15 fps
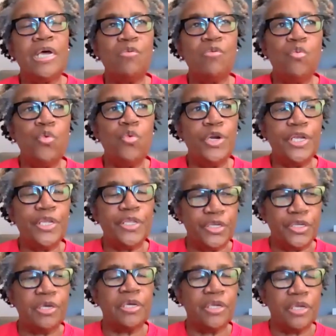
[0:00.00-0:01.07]
I wanted
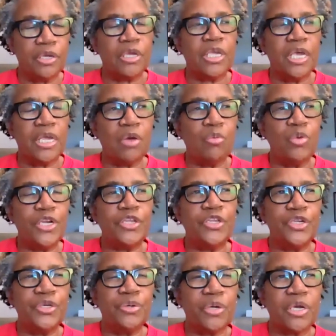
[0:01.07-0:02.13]
to, uh, uh, again. I wanted
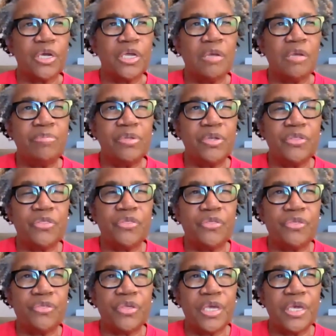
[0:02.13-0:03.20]
to do a couple of
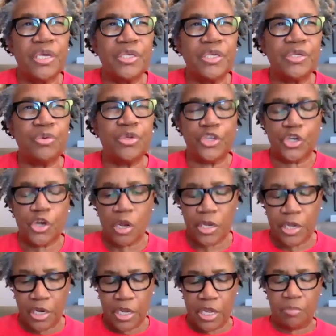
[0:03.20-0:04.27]
things with
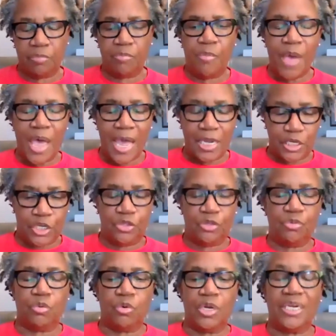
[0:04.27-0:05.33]
Charlie to get back to
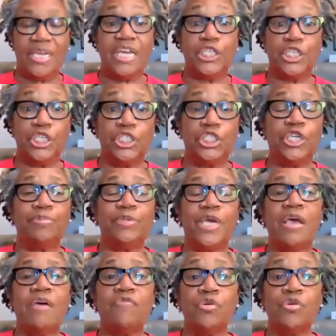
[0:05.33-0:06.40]
the relationship, to
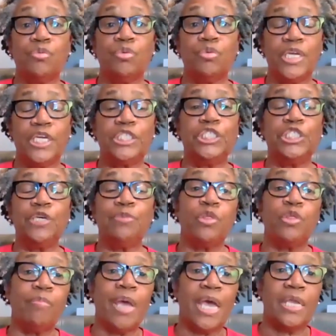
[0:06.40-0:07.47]
have the relationship
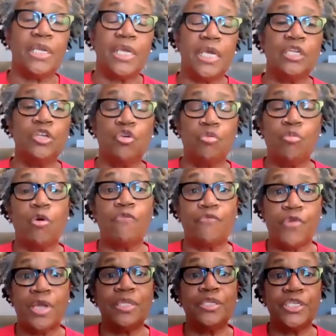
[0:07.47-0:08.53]
with Mandy a little more
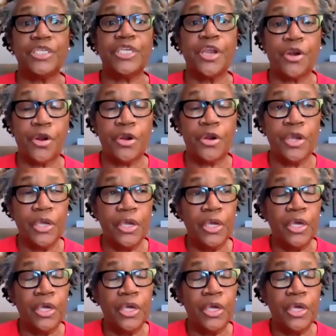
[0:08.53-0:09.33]
front and center.